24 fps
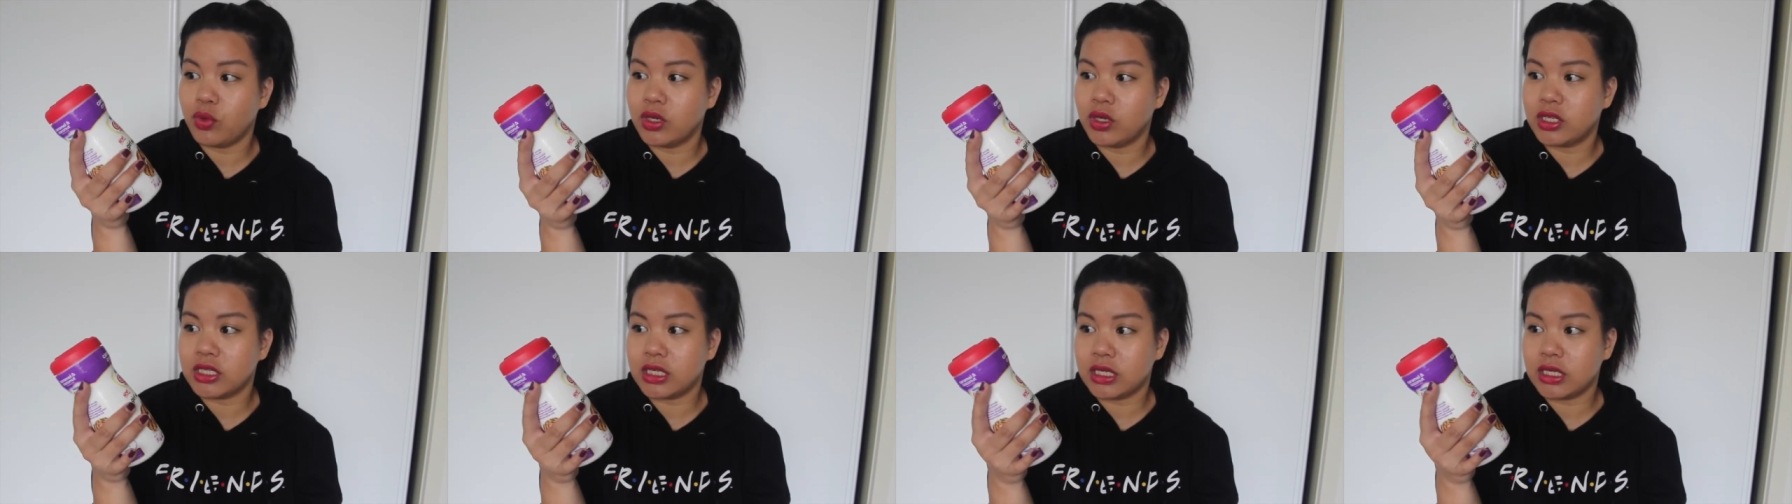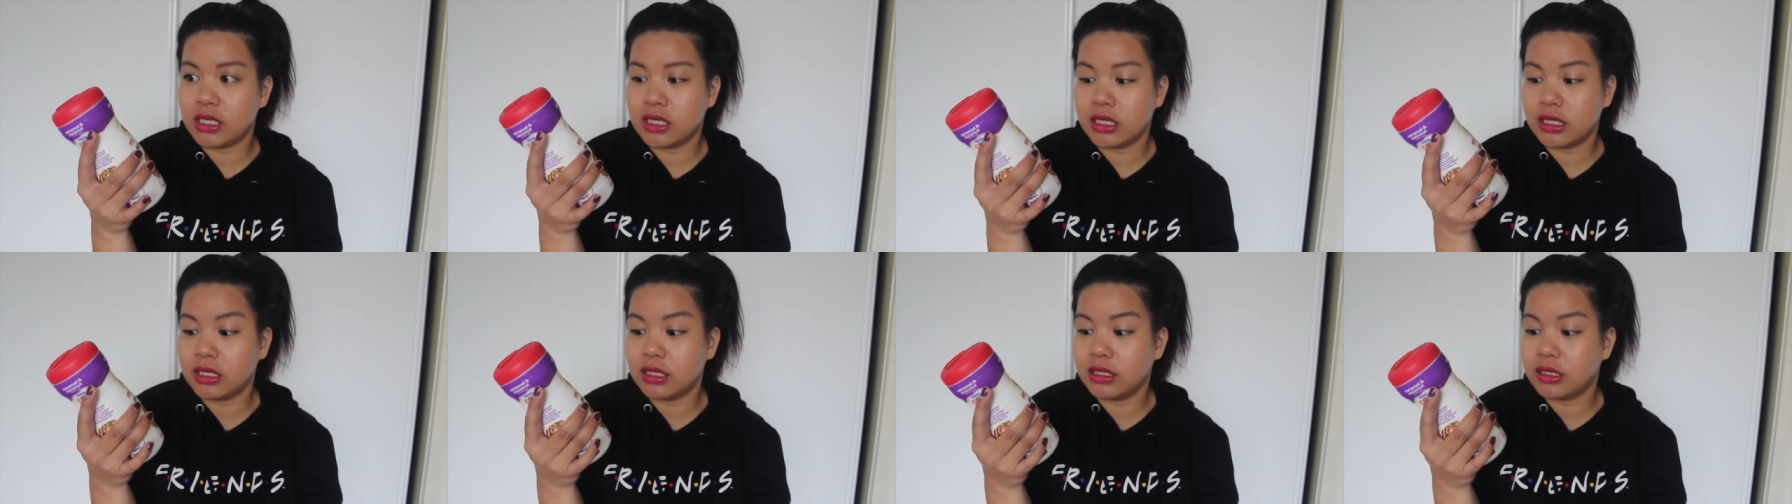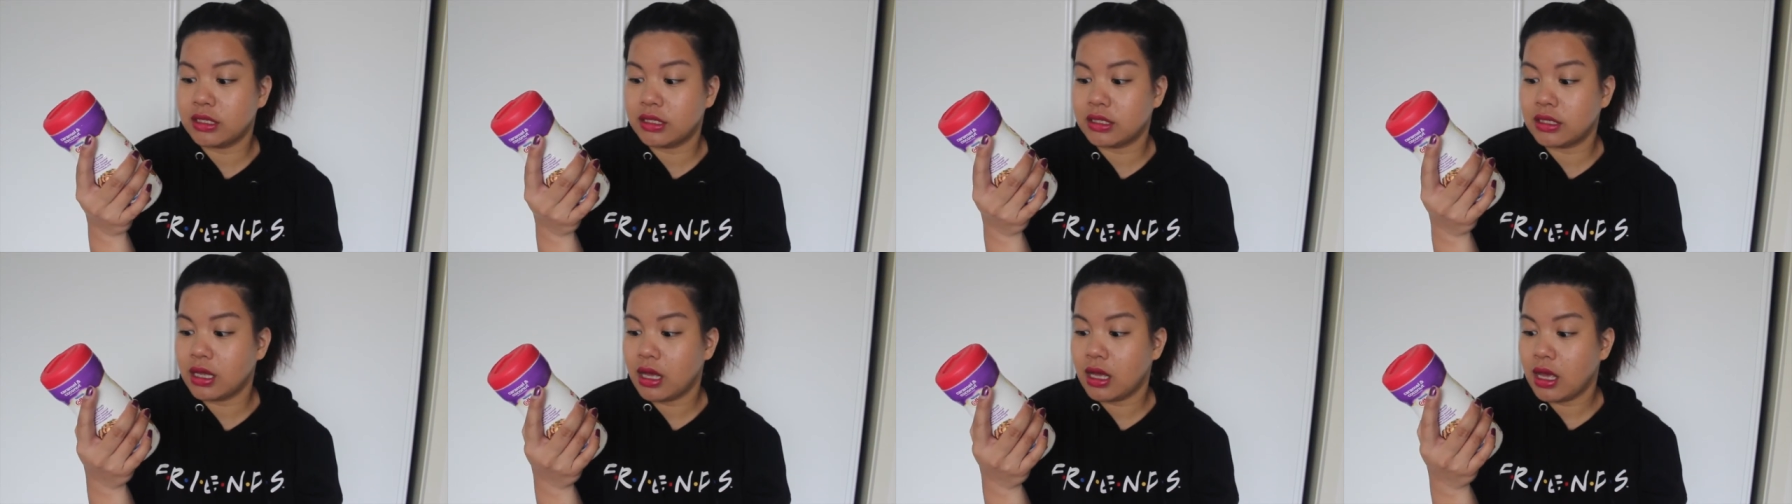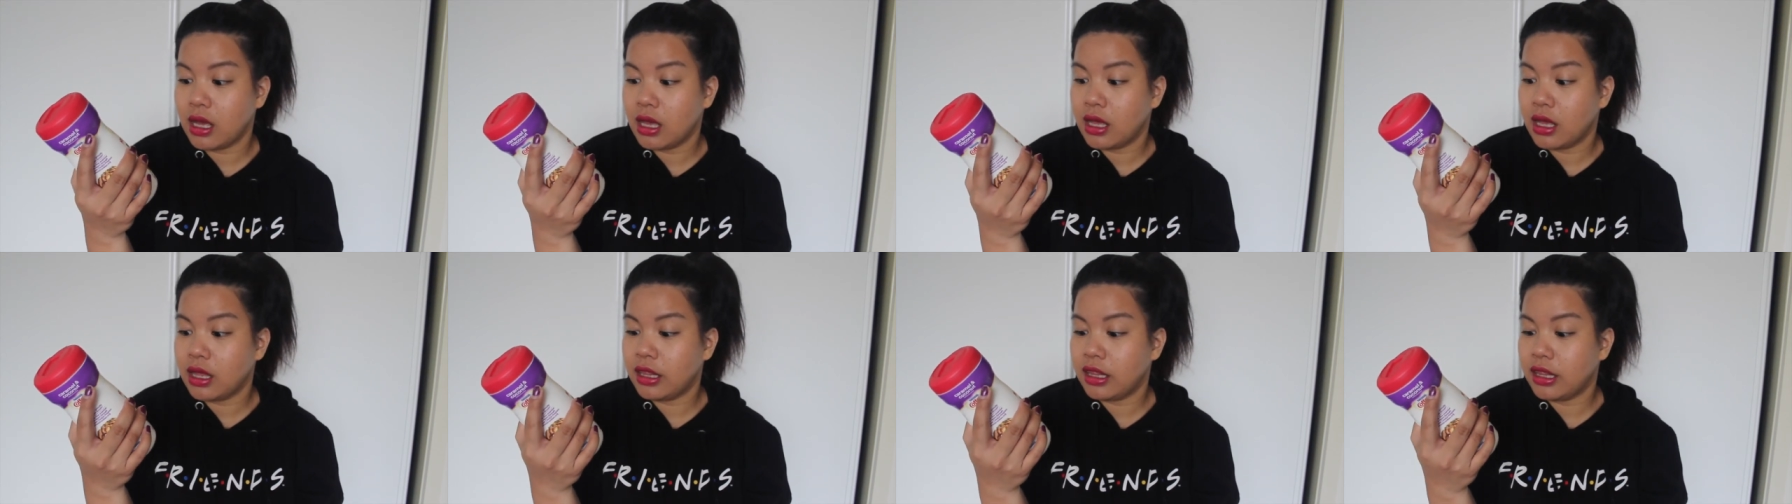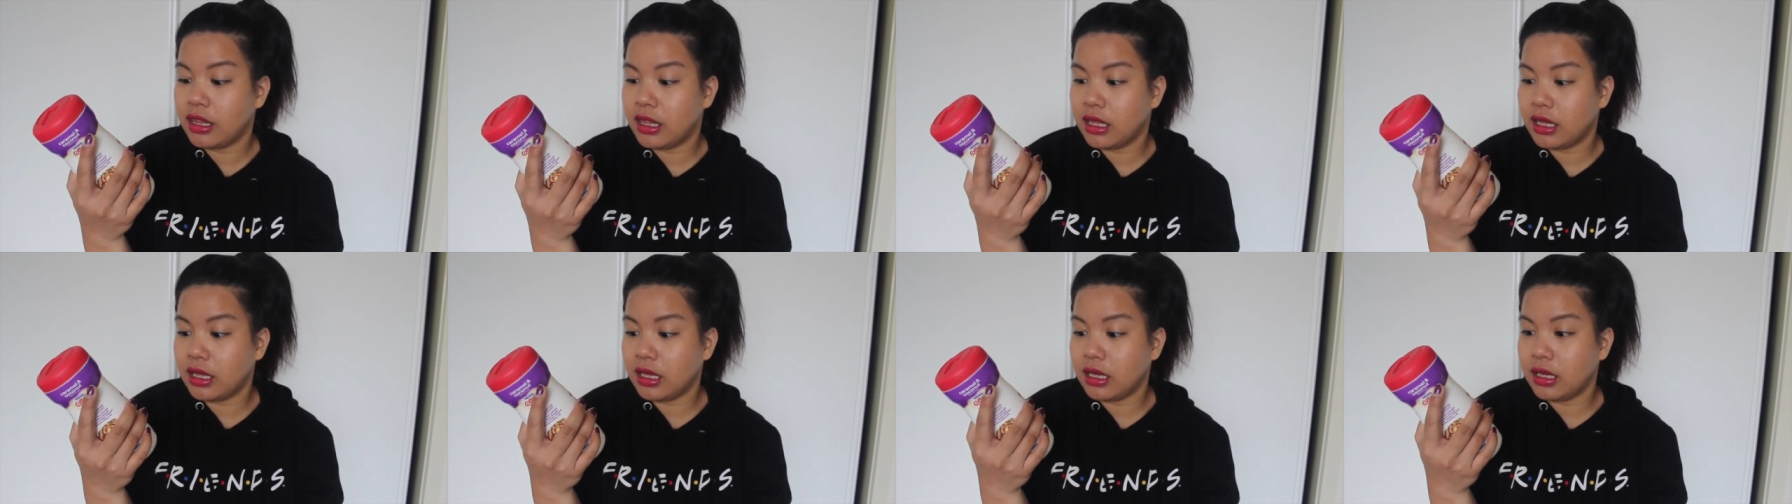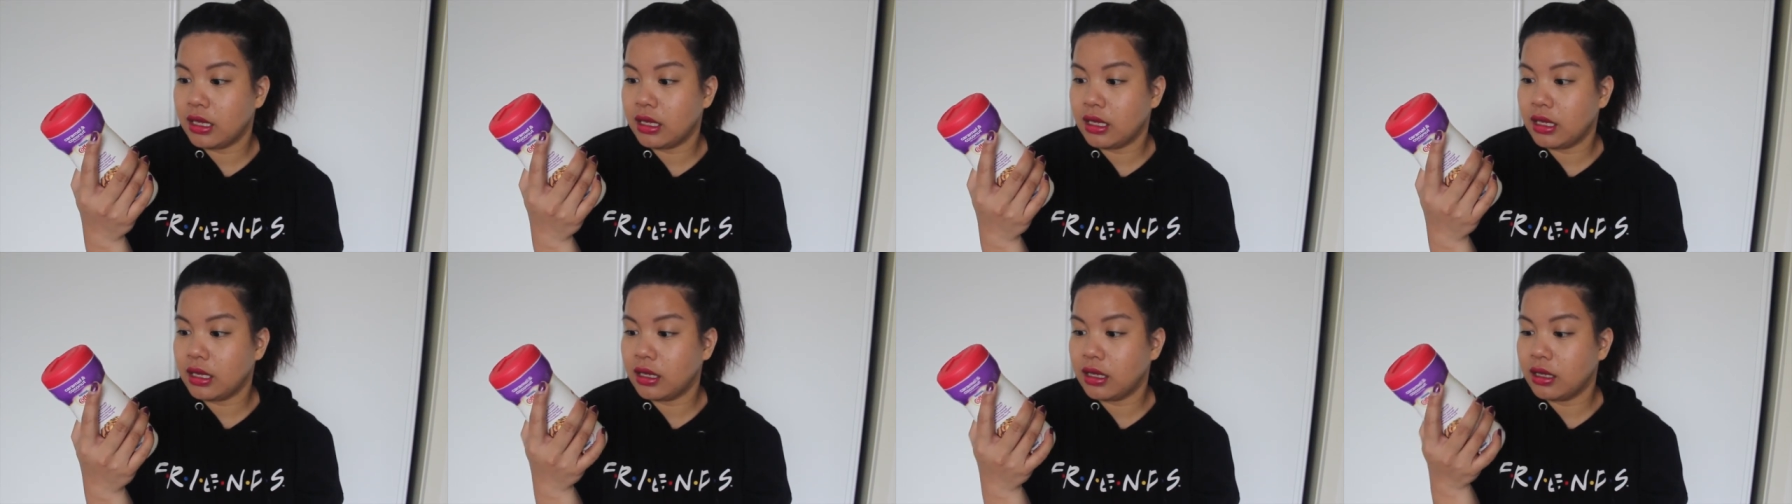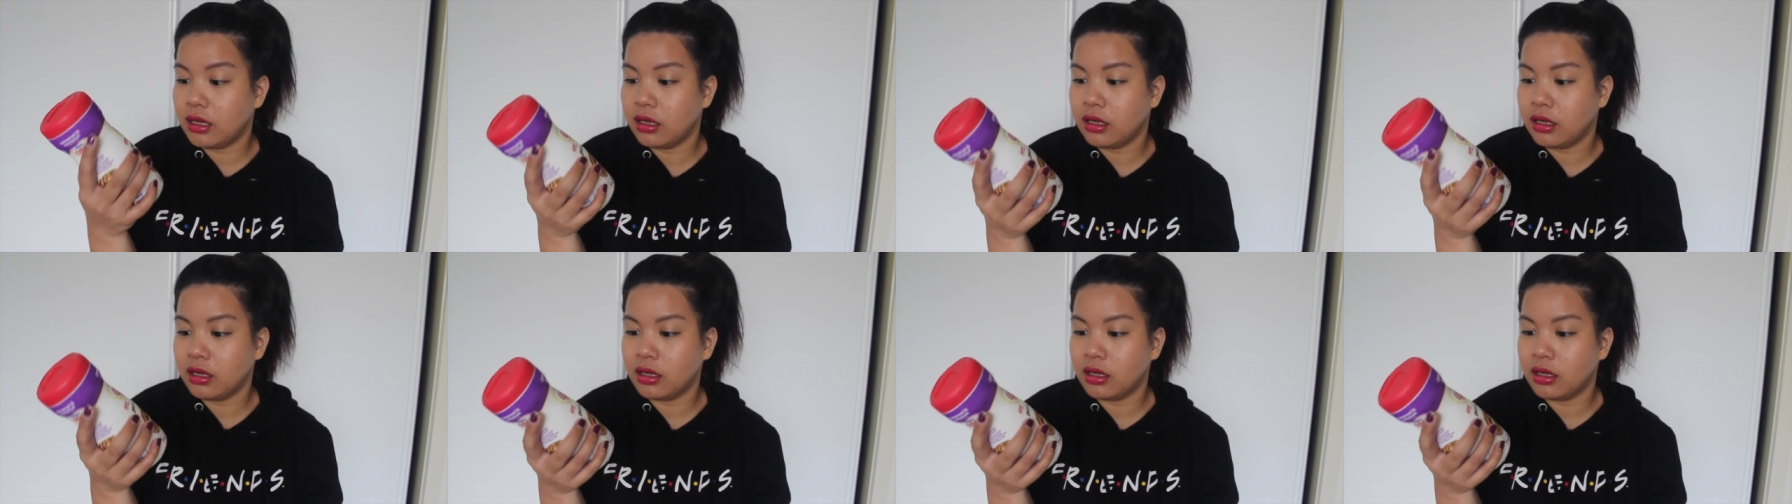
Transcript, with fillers: which is the